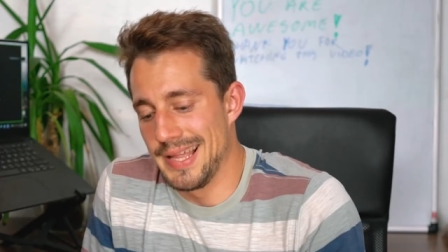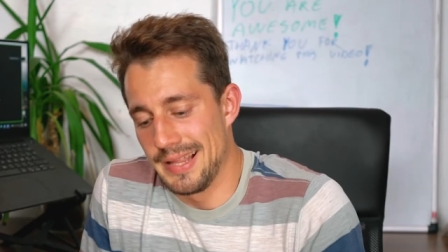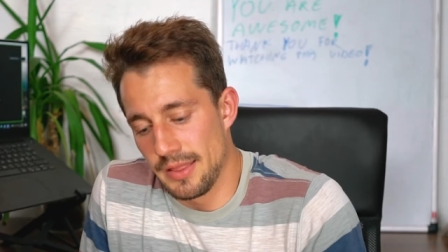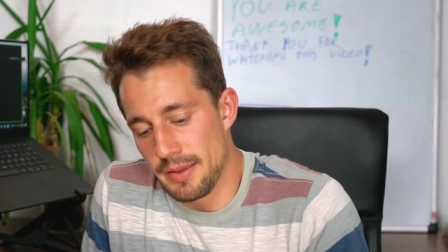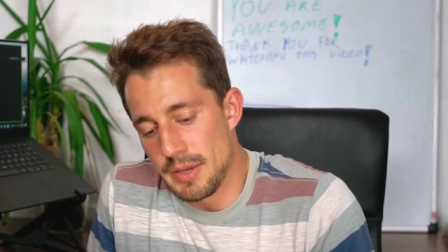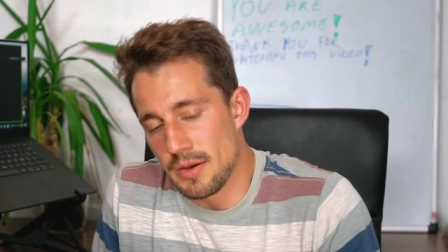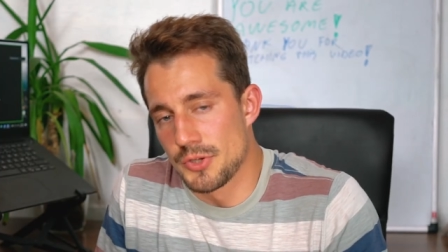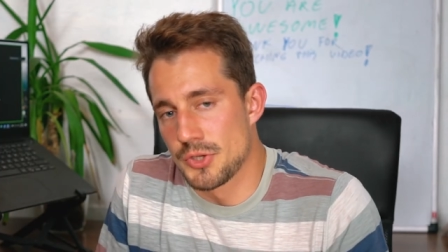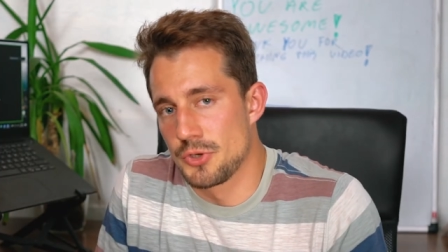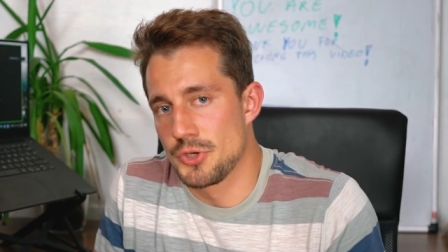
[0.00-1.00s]
Let me
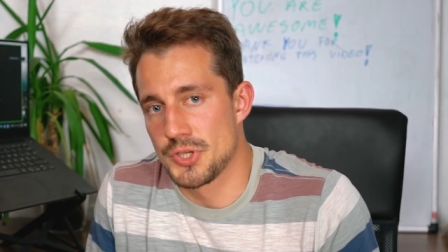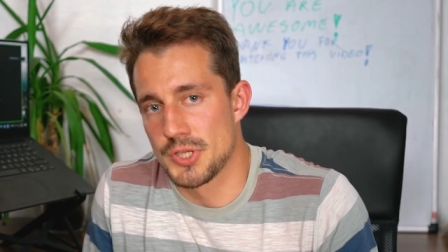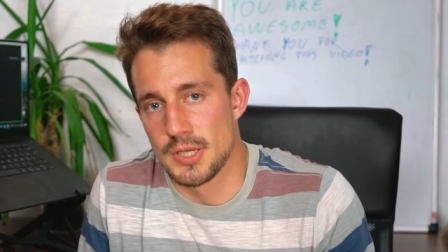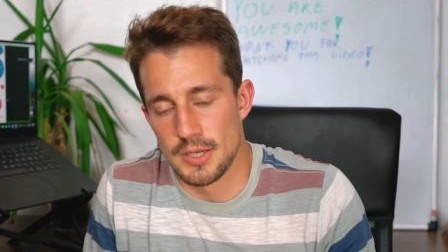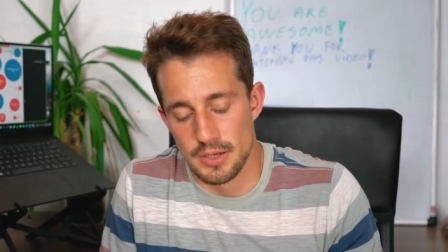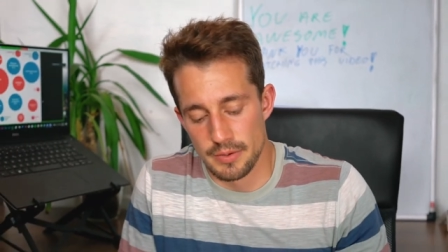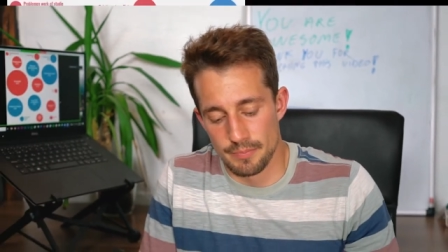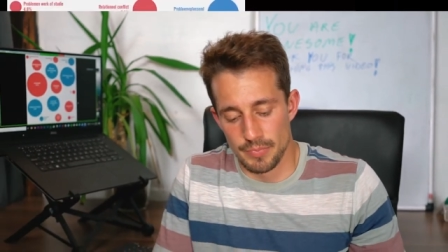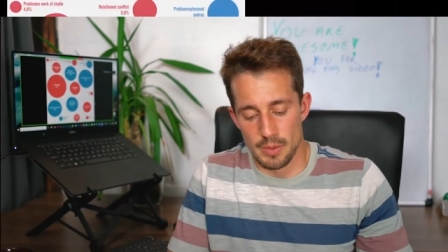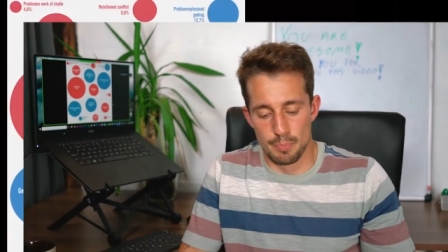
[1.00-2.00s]
also just
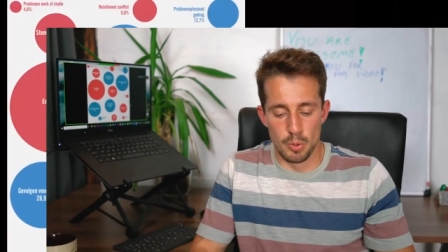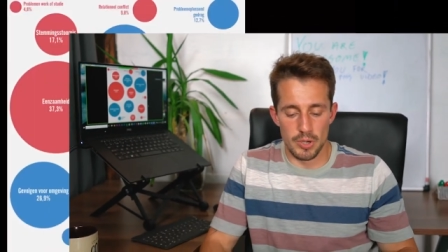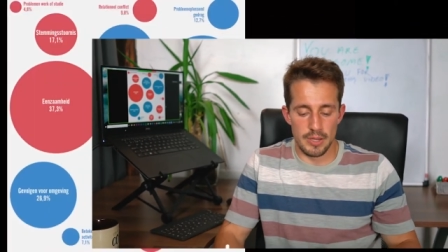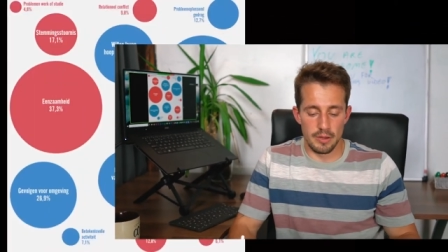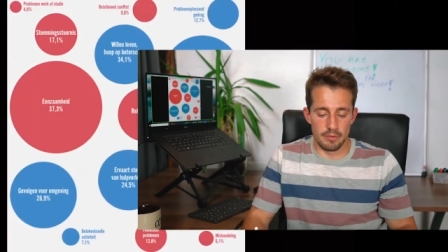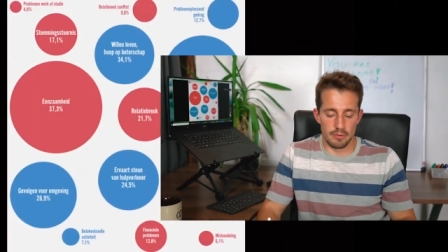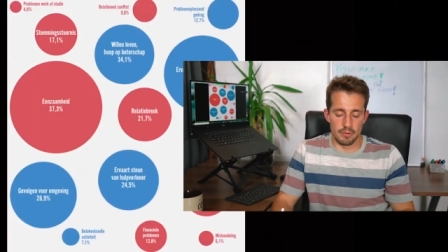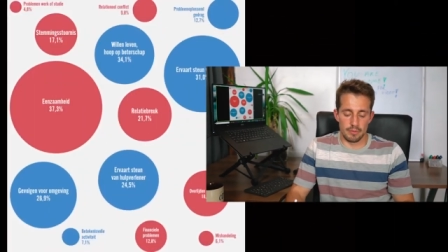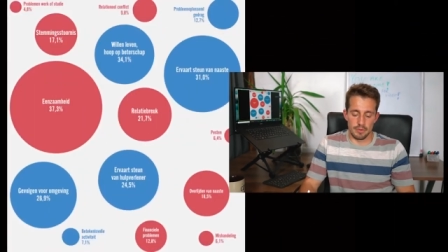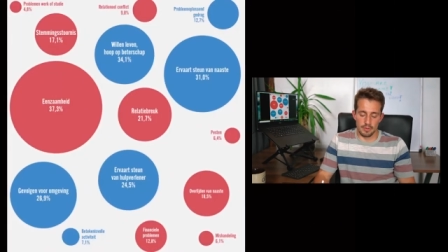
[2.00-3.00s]
um, put
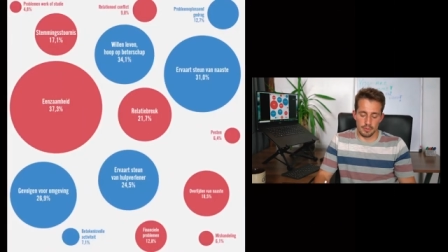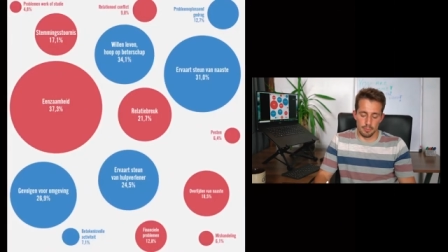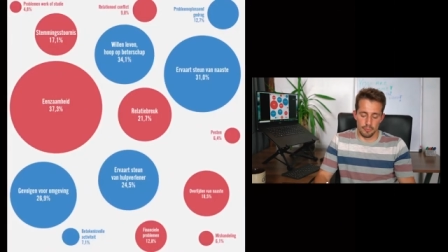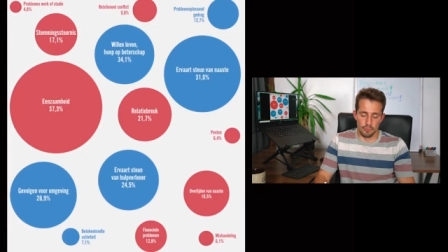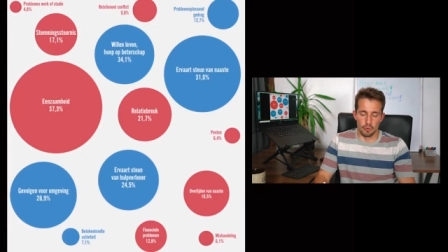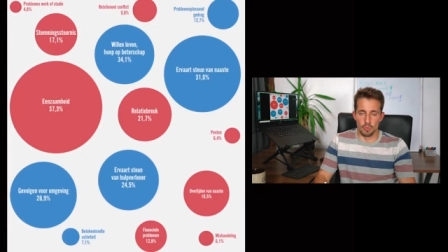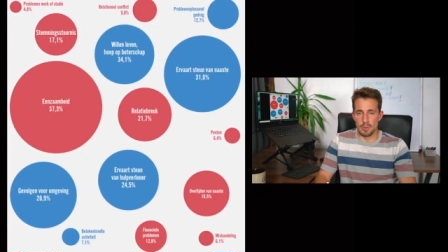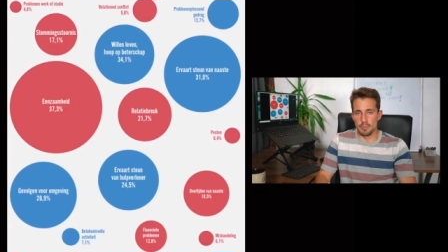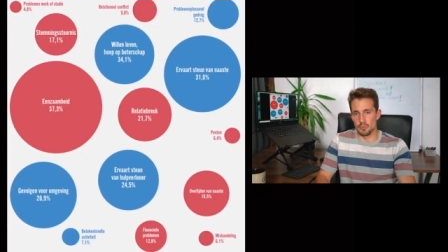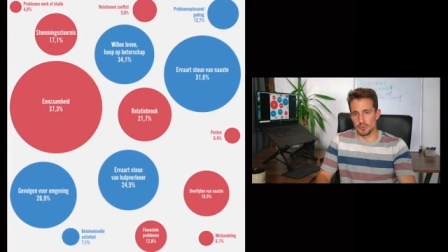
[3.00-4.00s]
here, before we
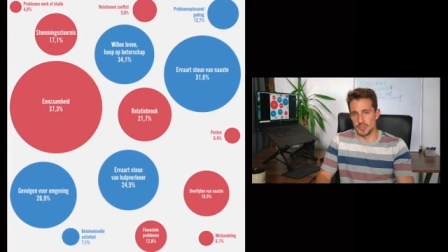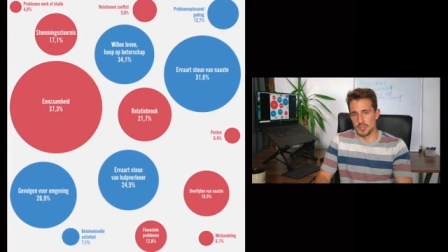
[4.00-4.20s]
move to the